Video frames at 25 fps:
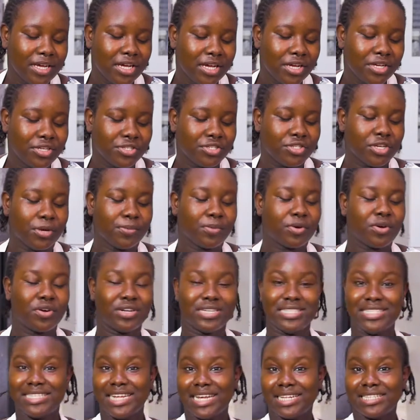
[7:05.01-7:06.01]
some
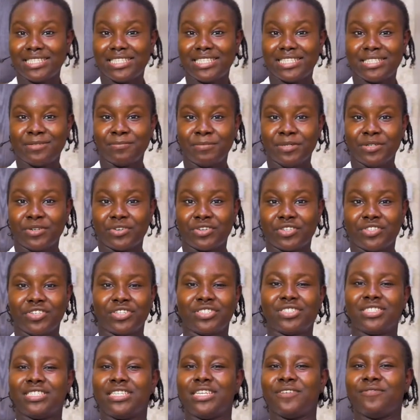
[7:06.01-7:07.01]
condensed milk just
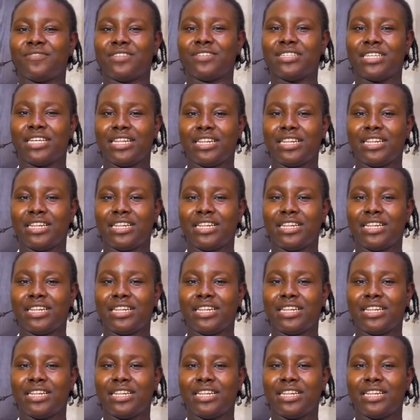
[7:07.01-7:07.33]
to give it a